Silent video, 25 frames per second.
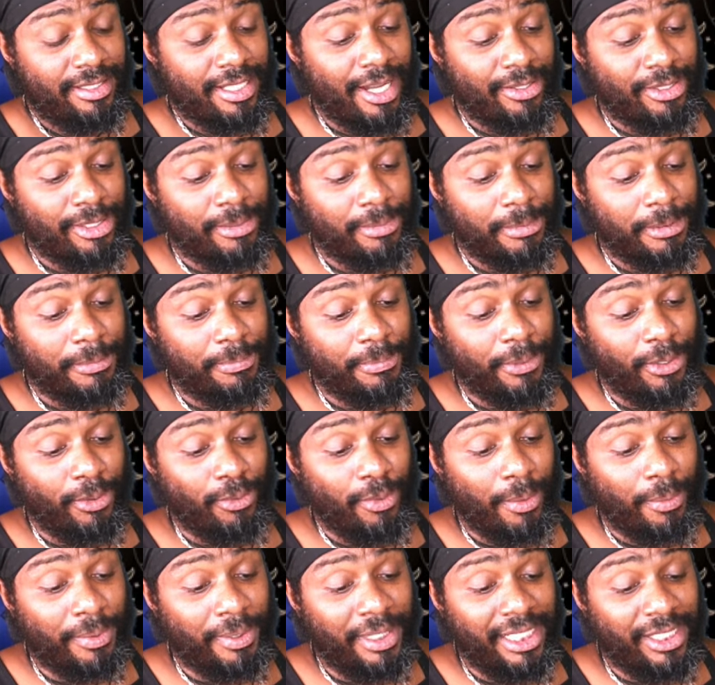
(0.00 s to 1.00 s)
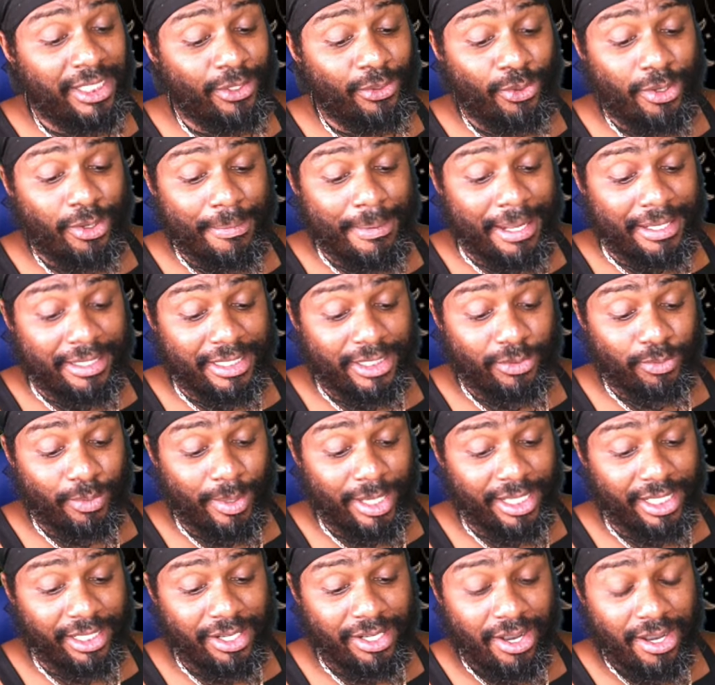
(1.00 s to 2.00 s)
Talk to me, spirit. What we need to know about this
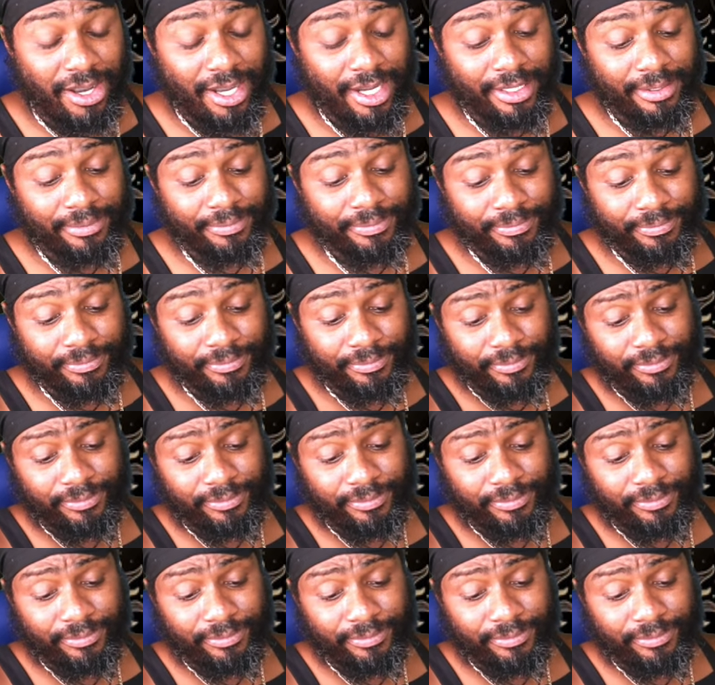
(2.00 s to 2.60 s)
waiter card?